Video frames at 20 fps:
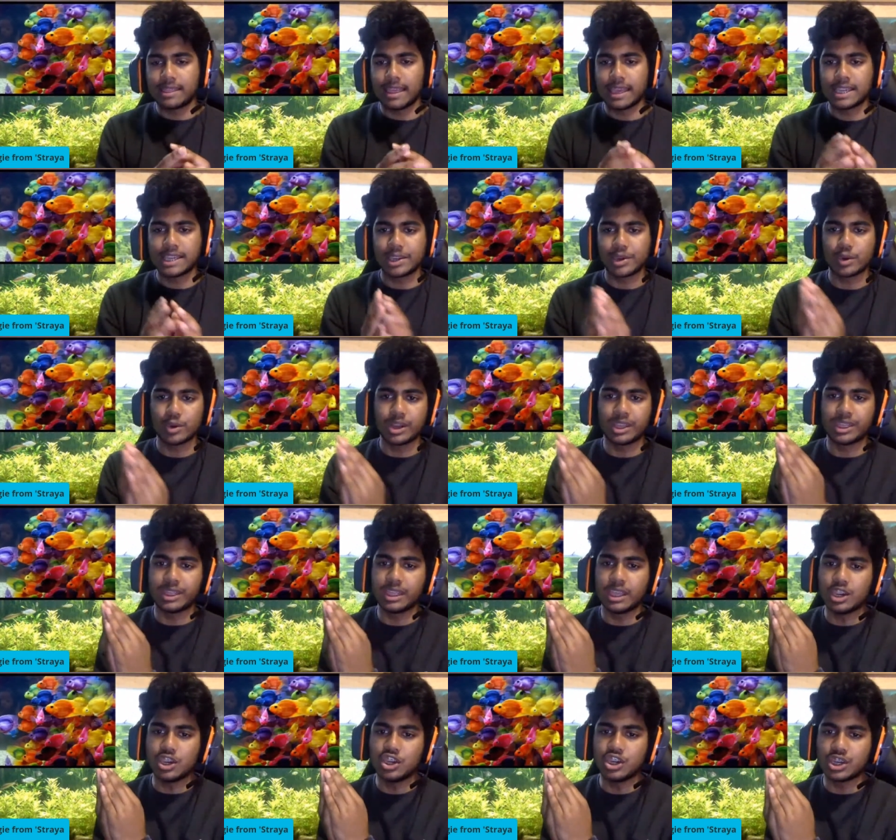They took
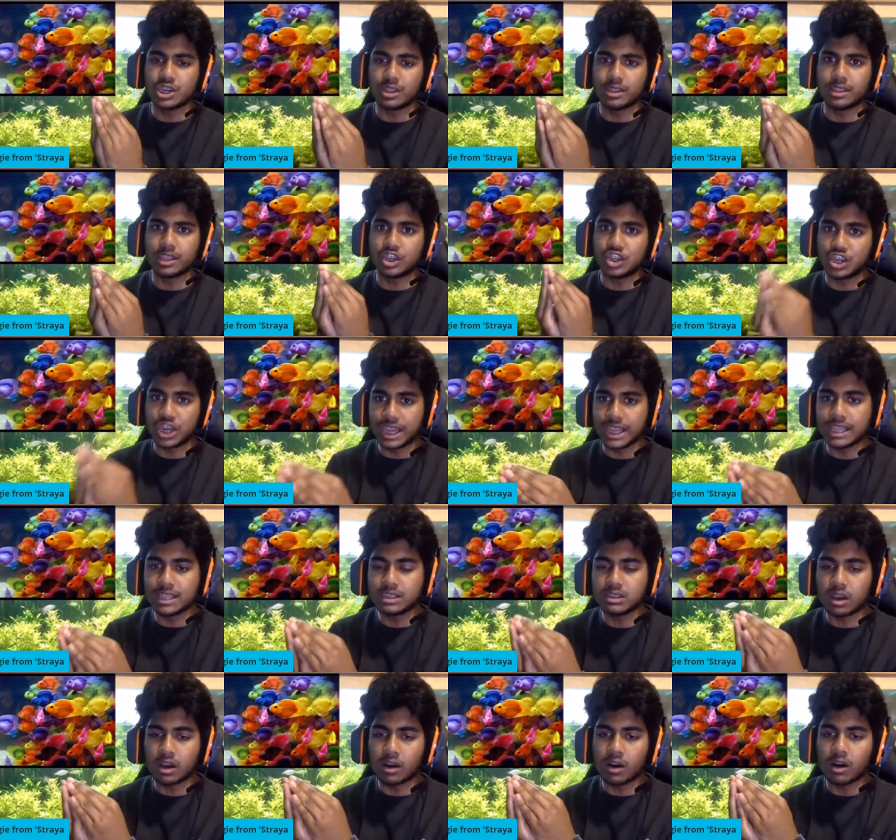the ge the
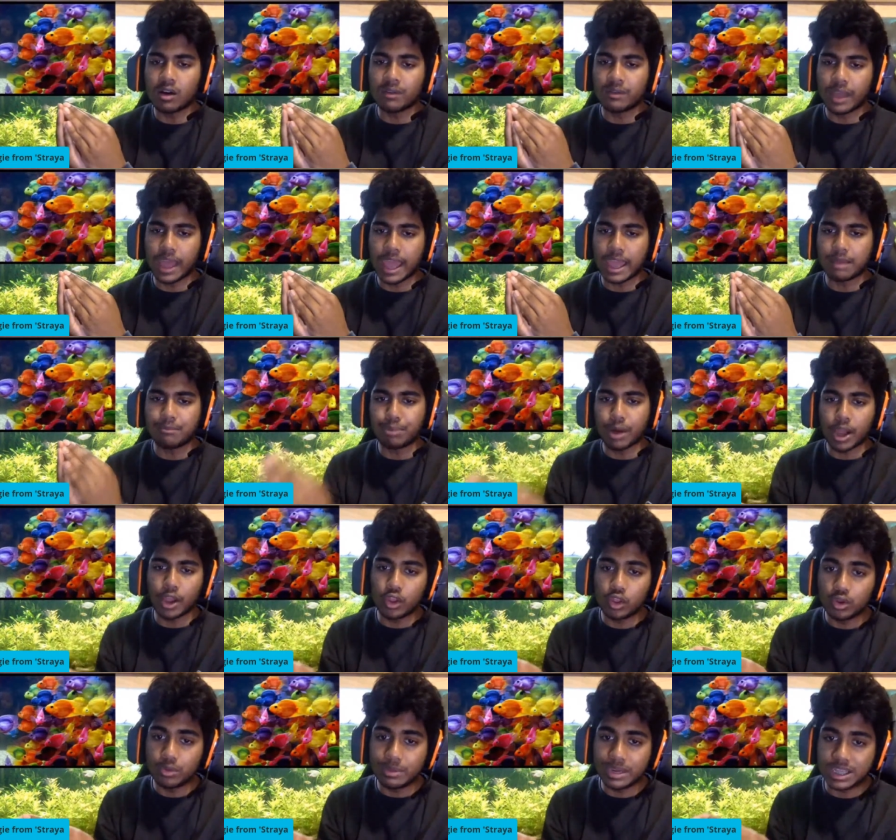genes of a
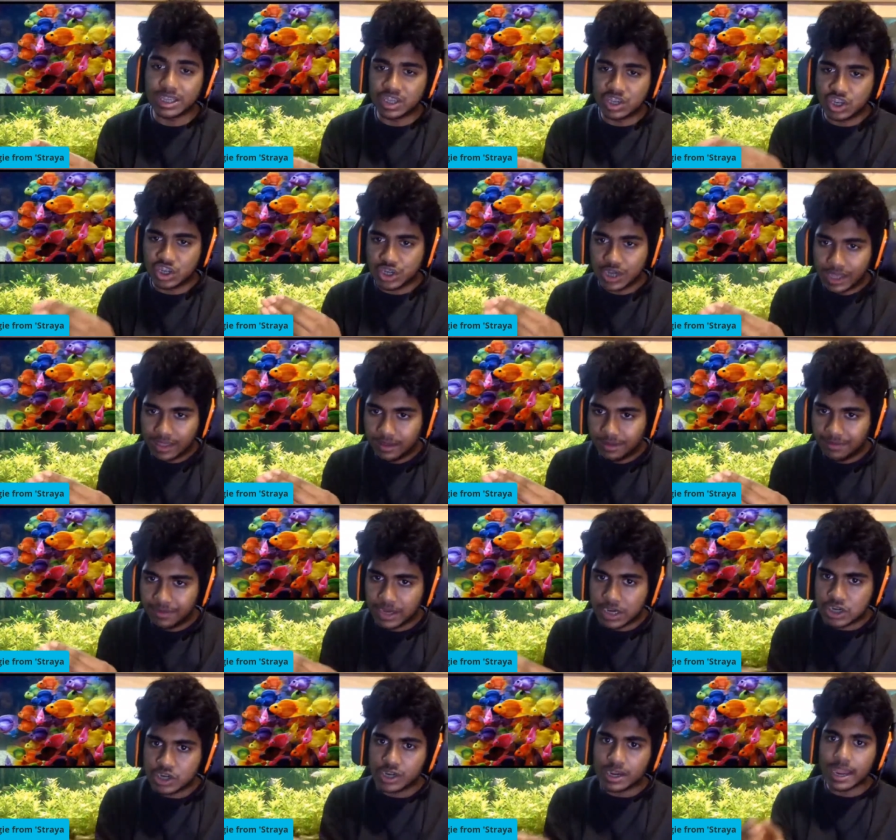bioluminescent
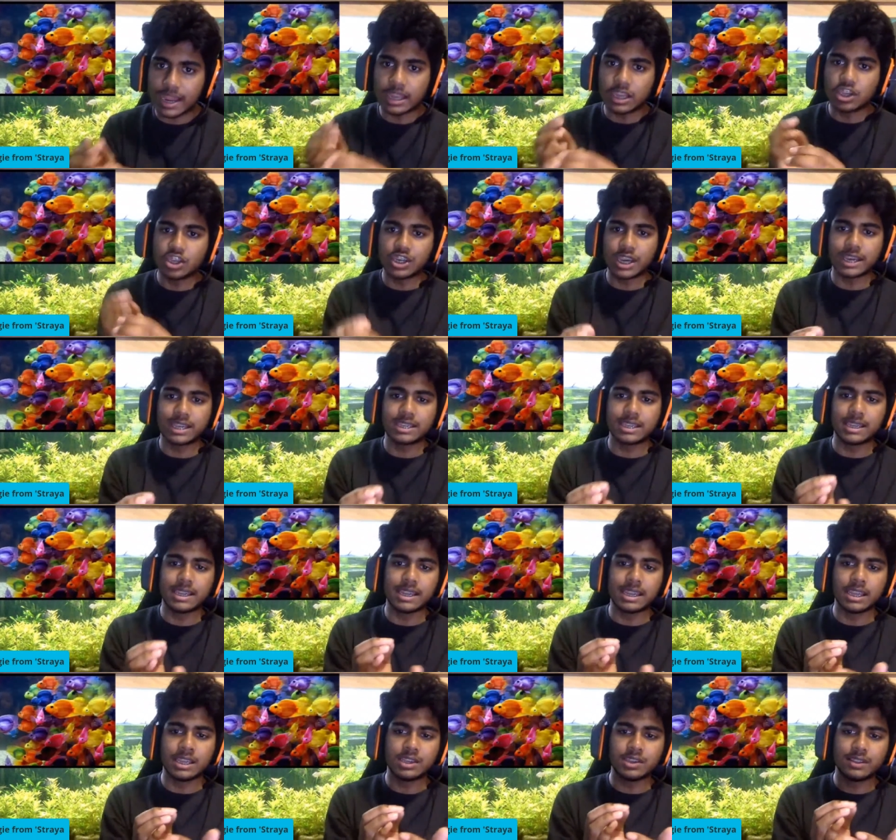jellyfish and injected
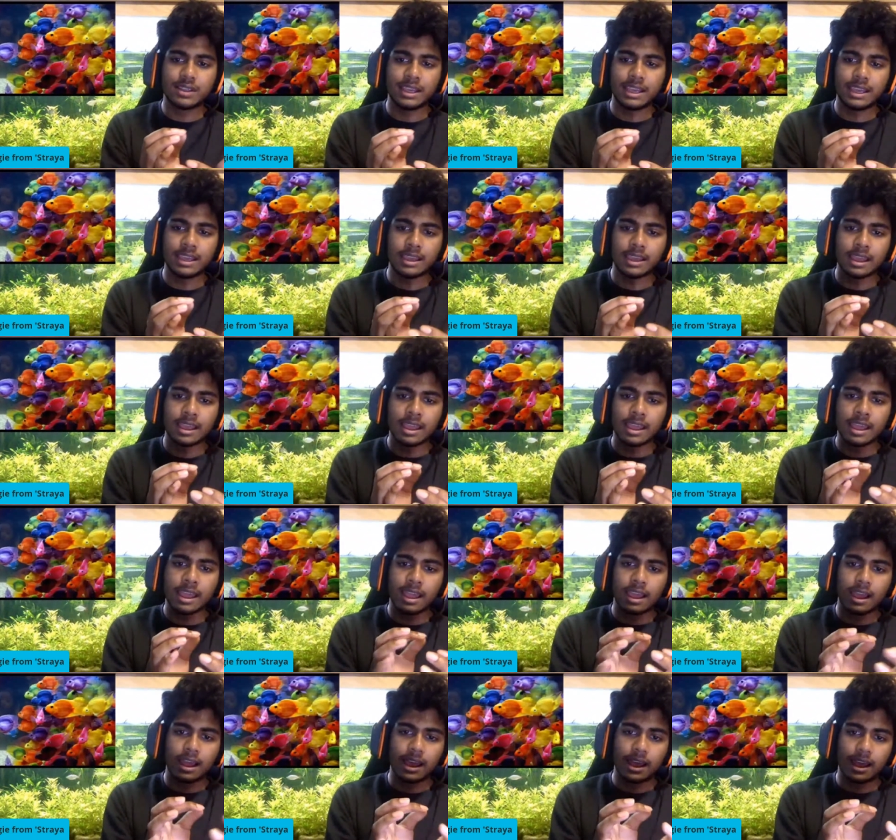it into the
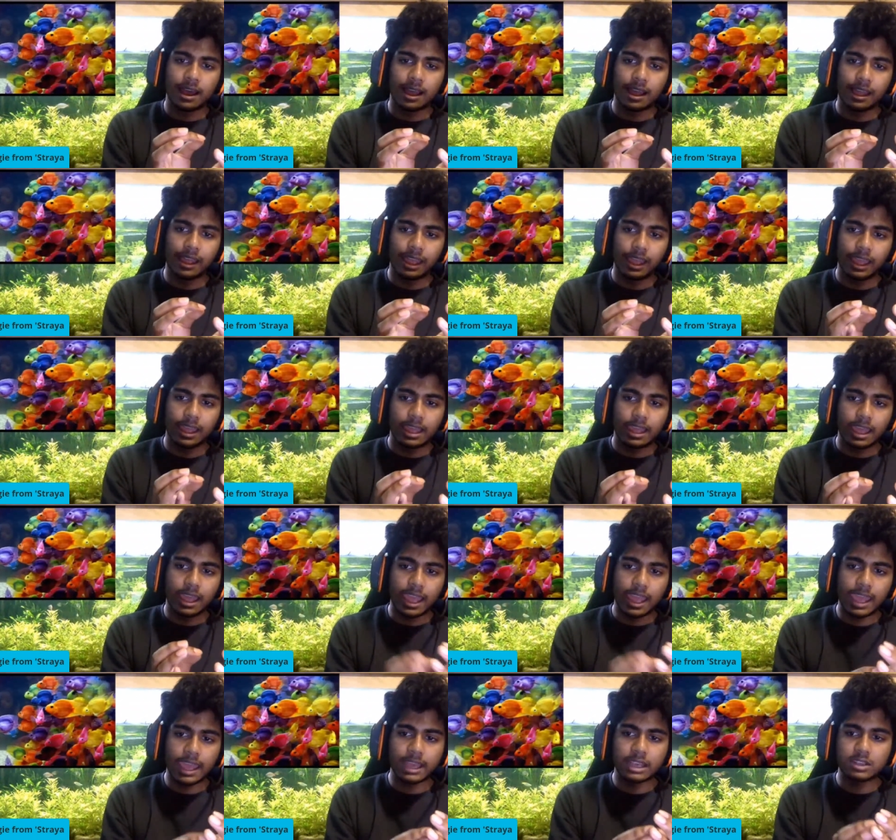uh,
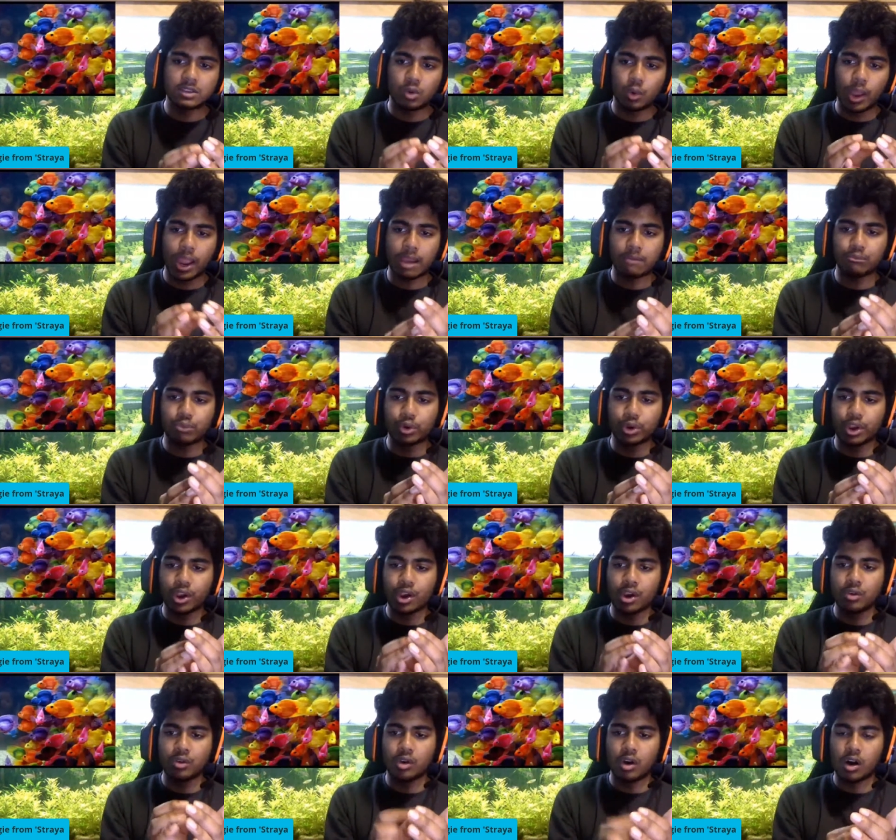eggs or
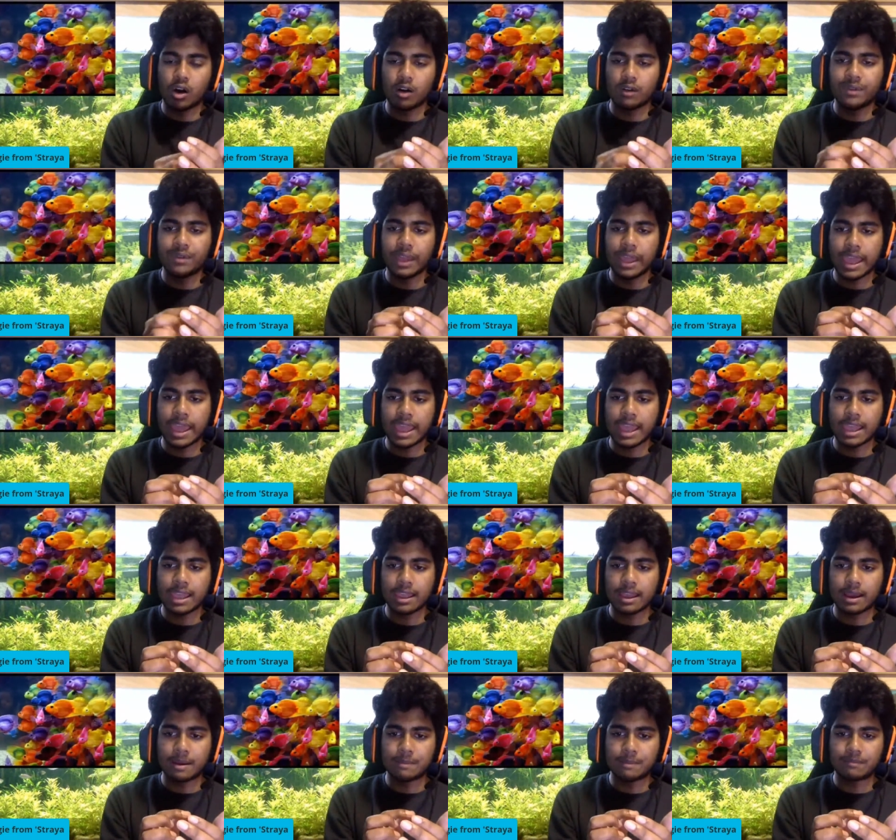embryo of a
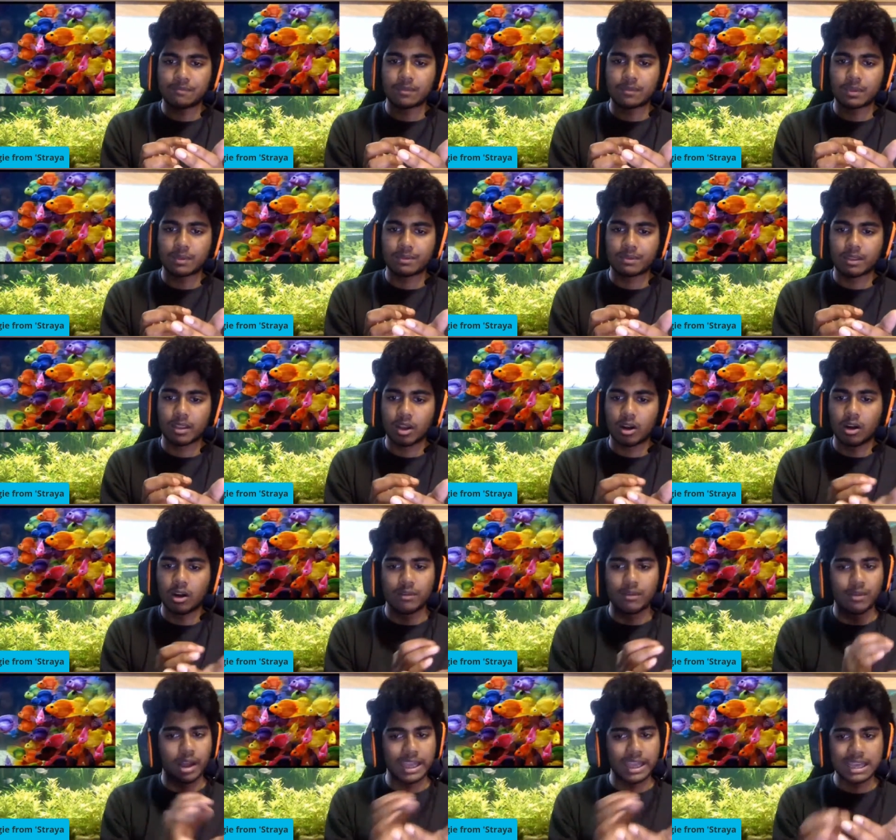um,
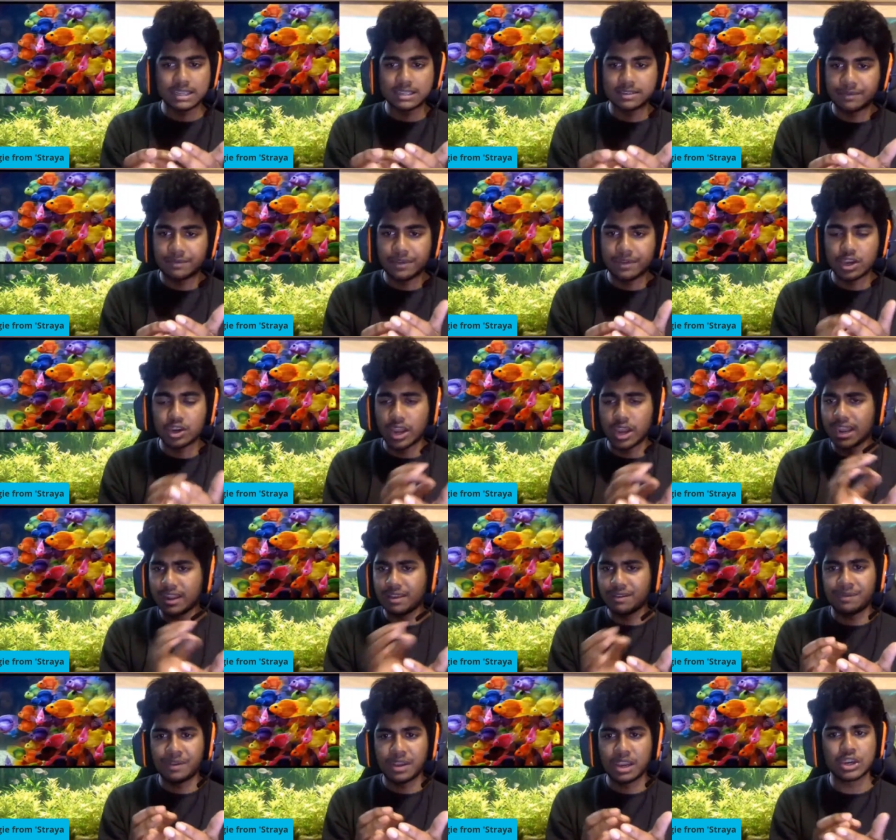of I guess a fish,
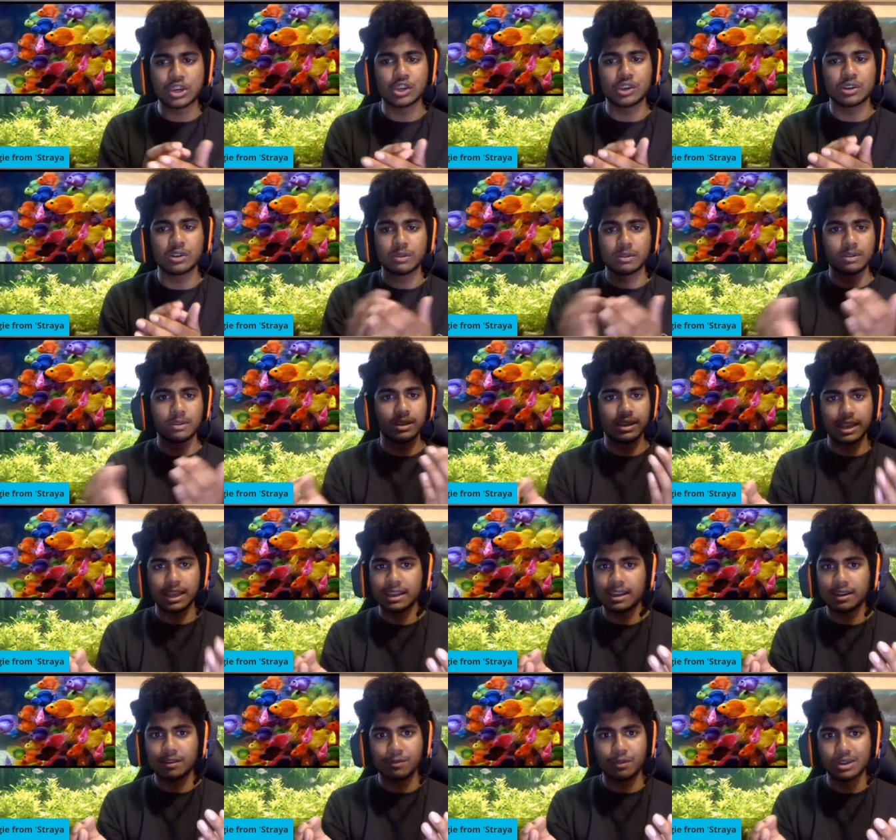any fish in
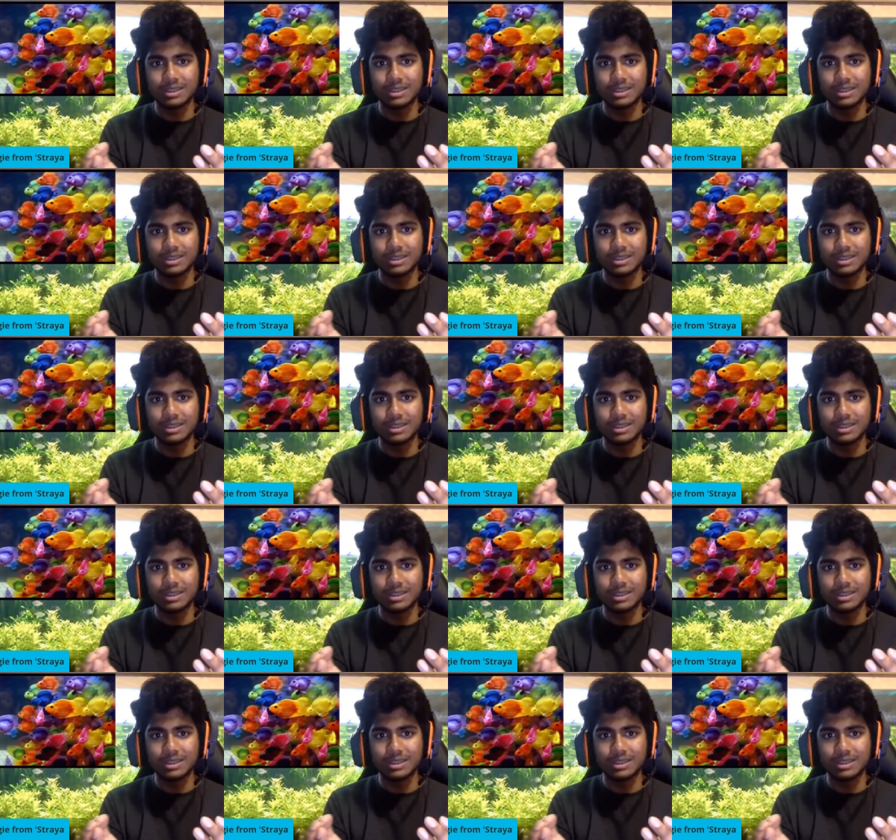it, for